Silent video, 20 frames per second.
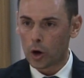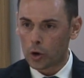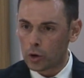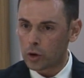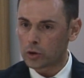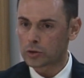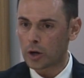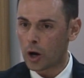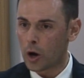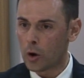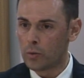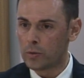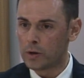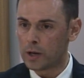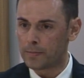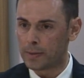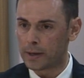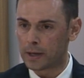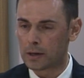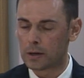not
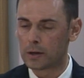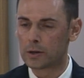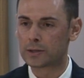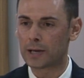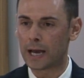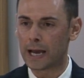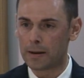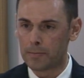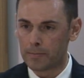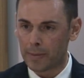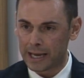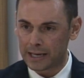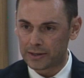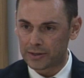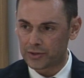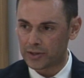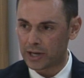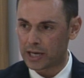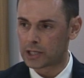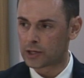only because it makes
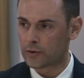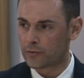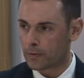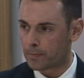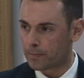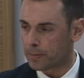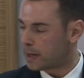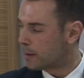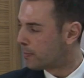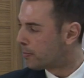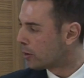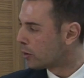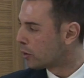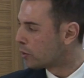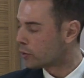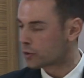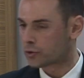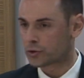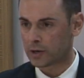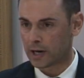sense for people
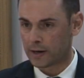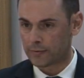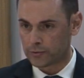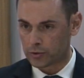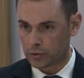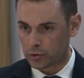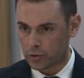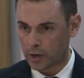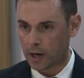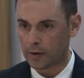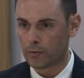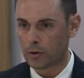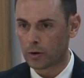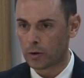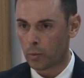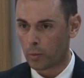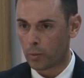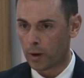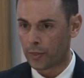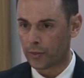not to have to
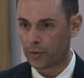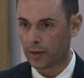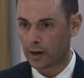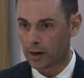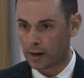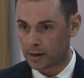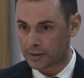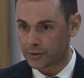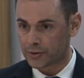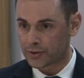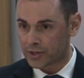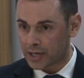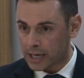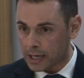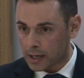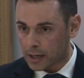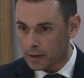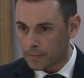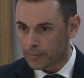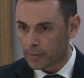travel when they are
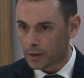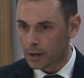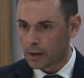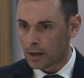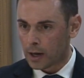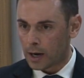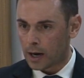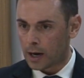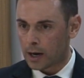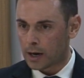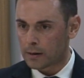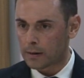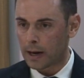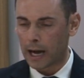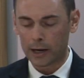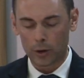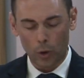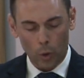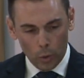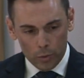sick, uh,
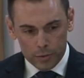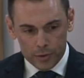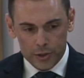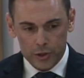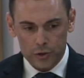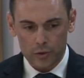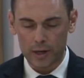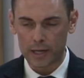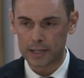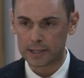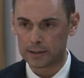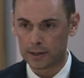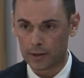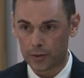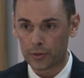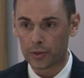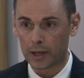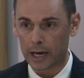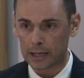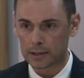and all the stress
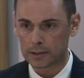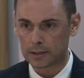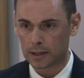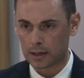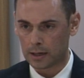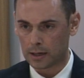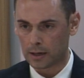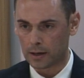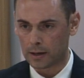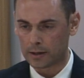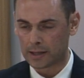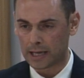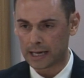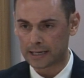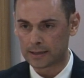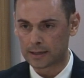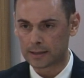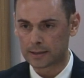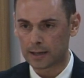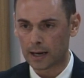that that, uh,
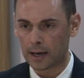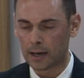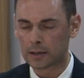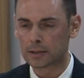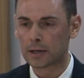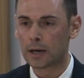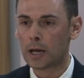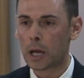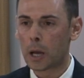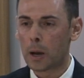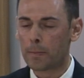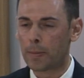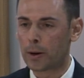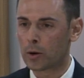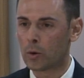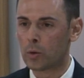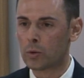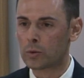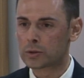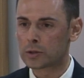that entails,
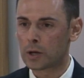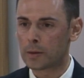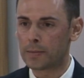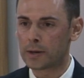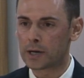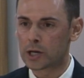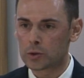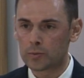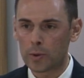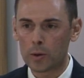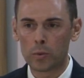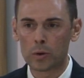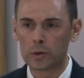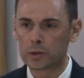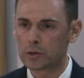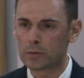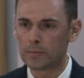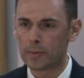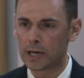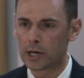but also because we
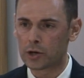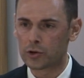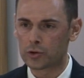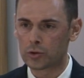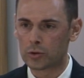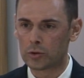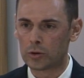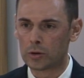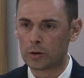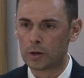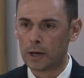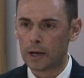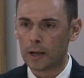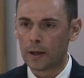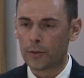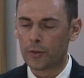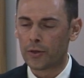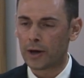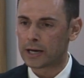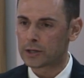want to make sure
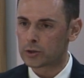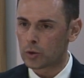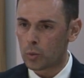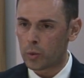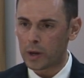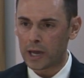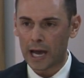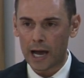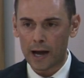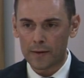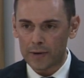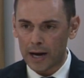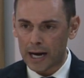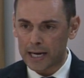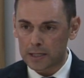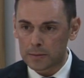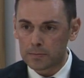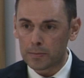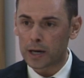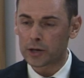that we have
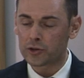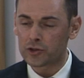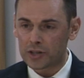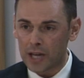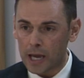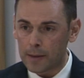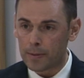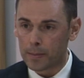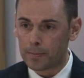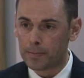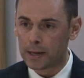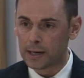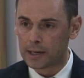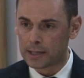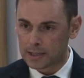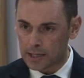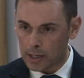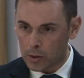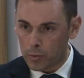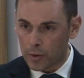as much
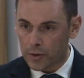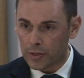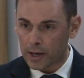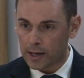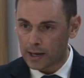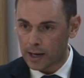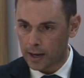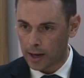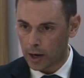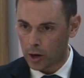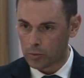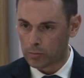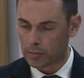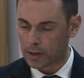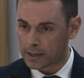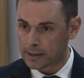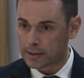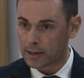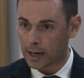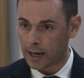capability within our
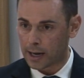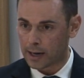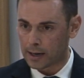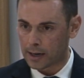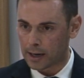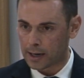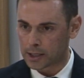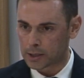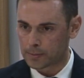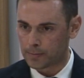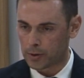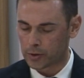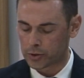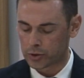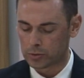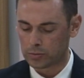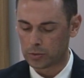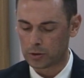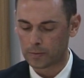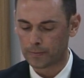homeland uh, as
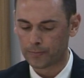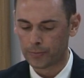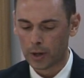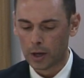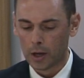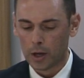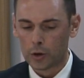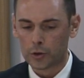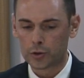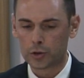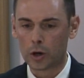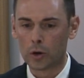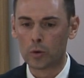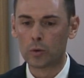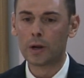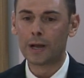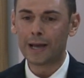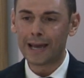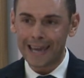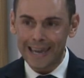possible.
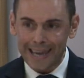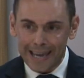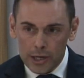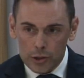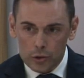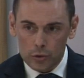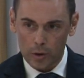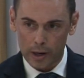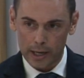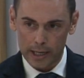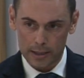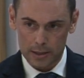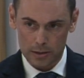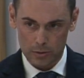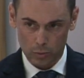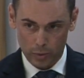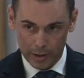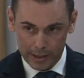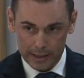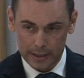So he is right
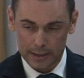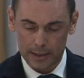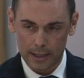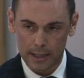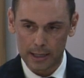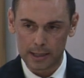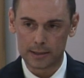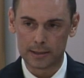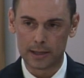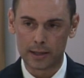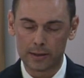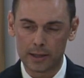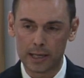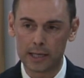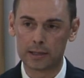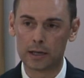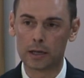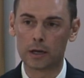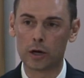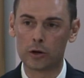when he says that
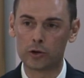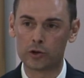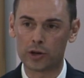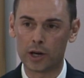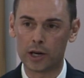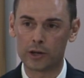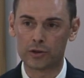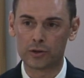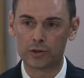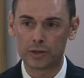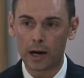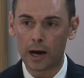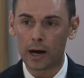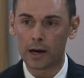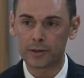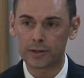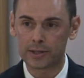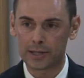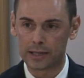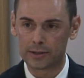these negotiations
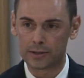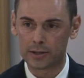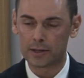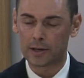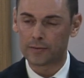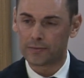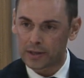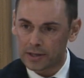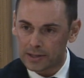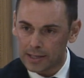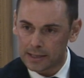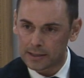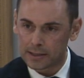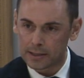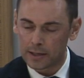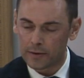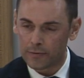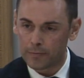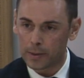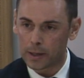are sensitive. They're
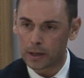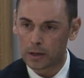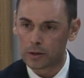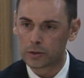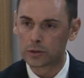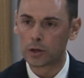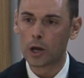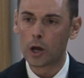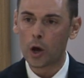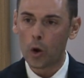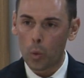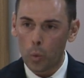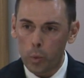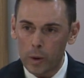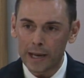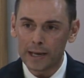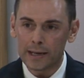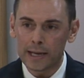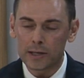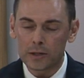sensitive because
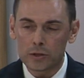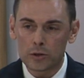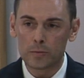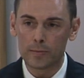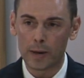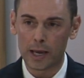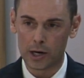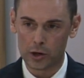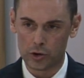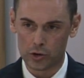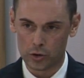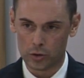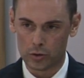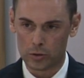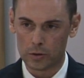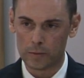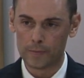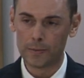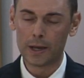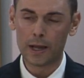we need to make
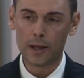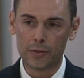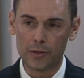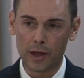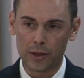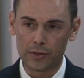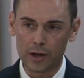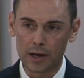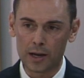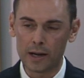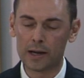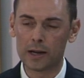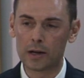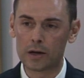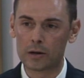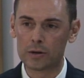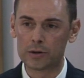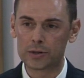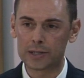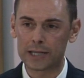sure that the
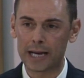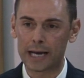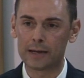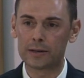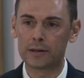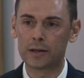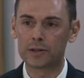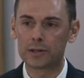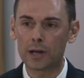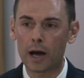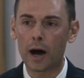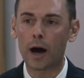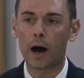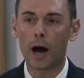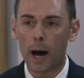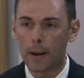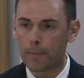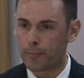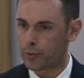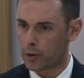clinical standards
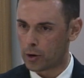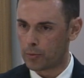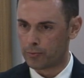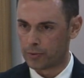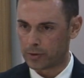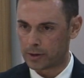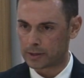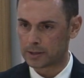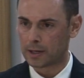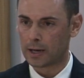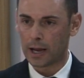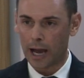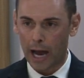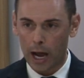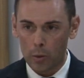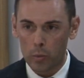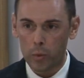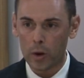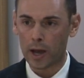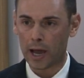are appropriate
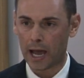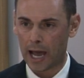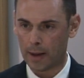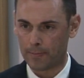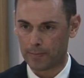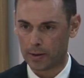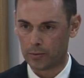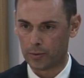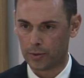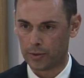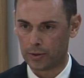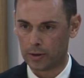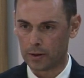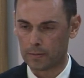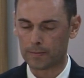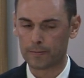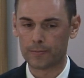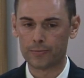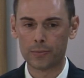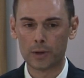and we're happy with them.
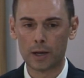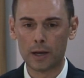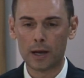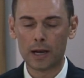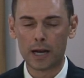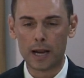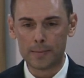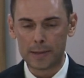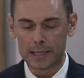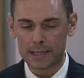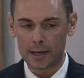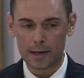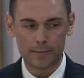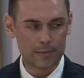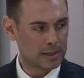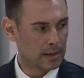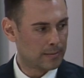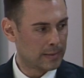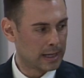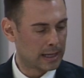Let me tell him
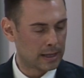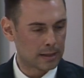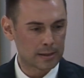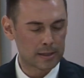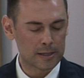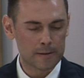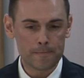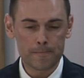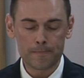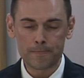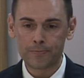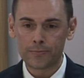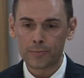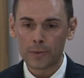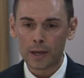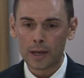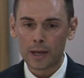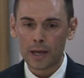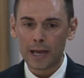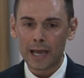something else.
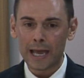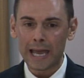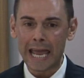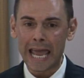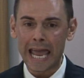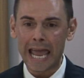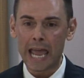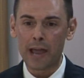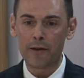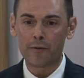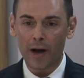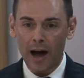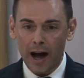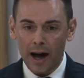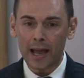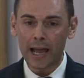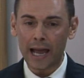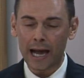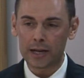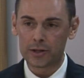If
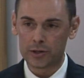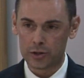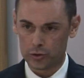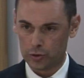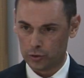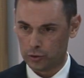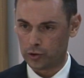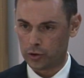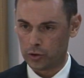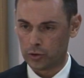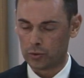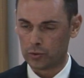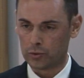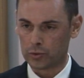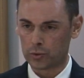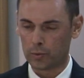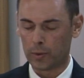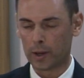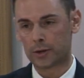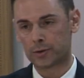I had to
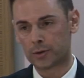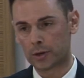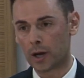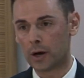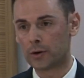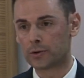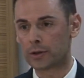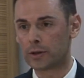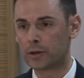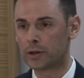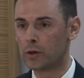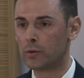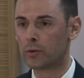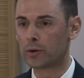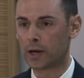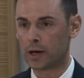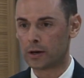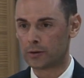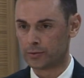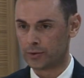choose whether to go to the
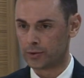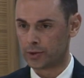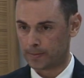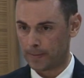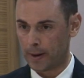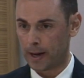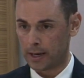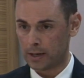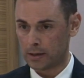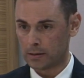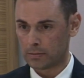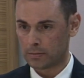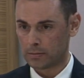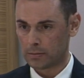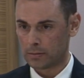UK or to Spain,